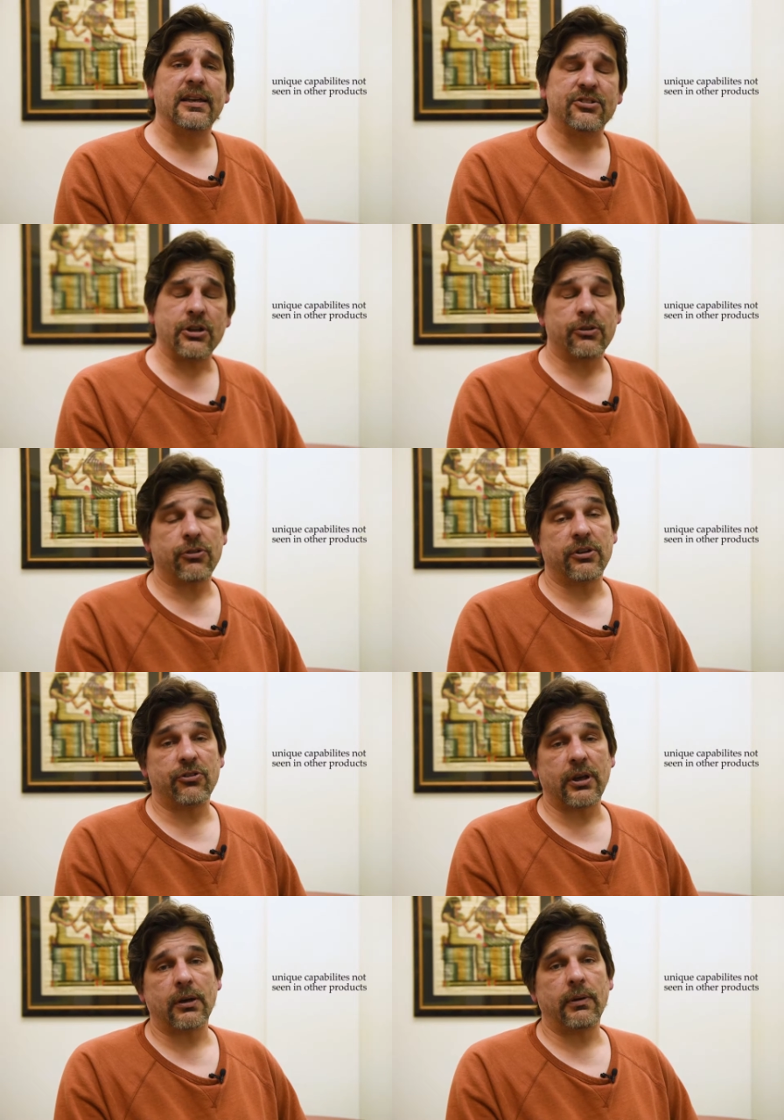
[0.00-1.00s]
Essentially, the
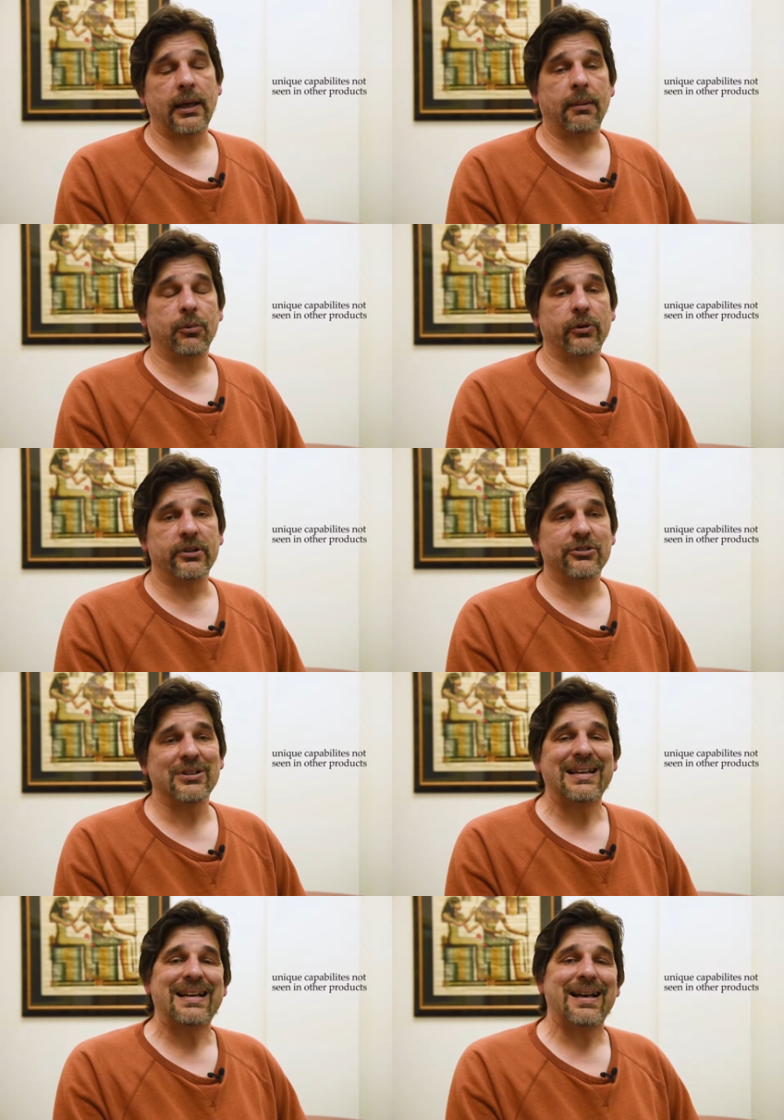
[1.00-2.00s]
shadow operates
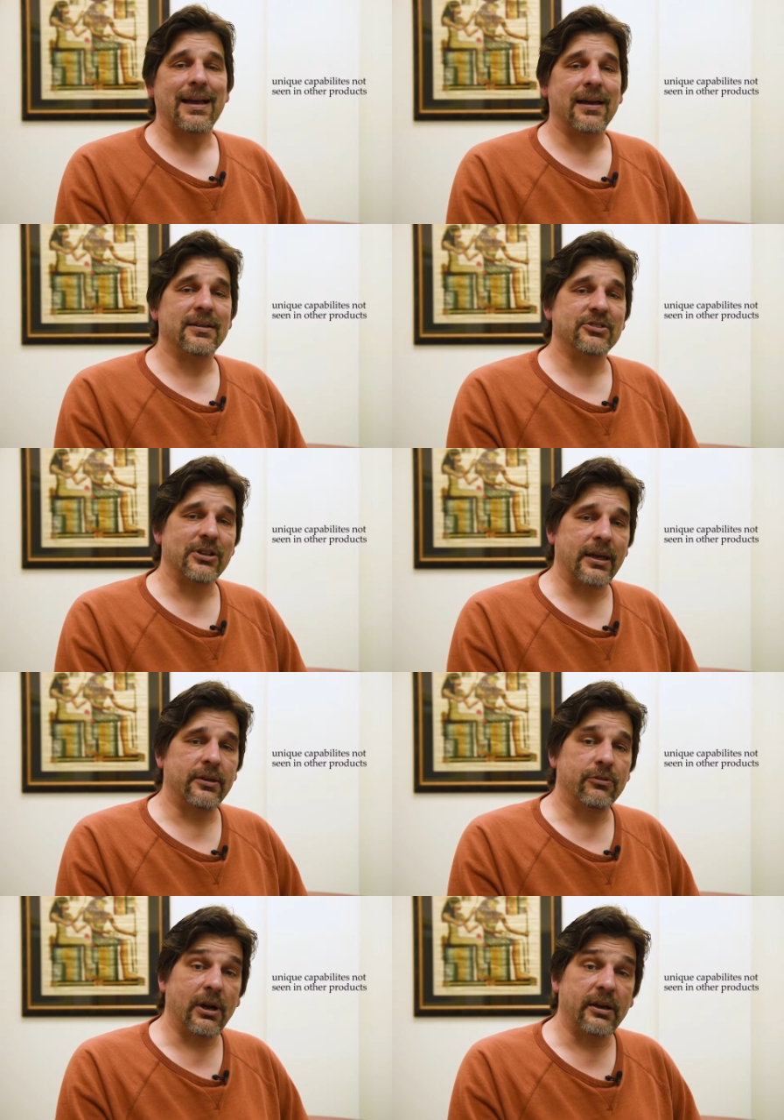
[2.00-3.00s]
as a
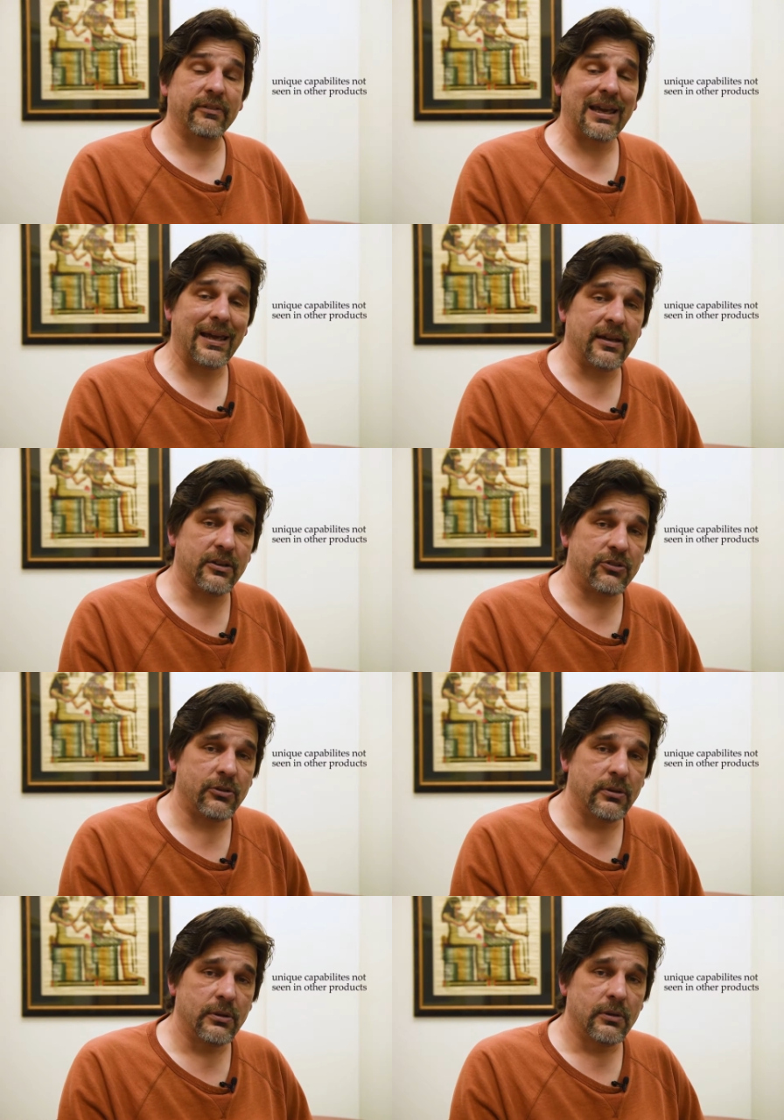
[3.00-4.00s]
drive cache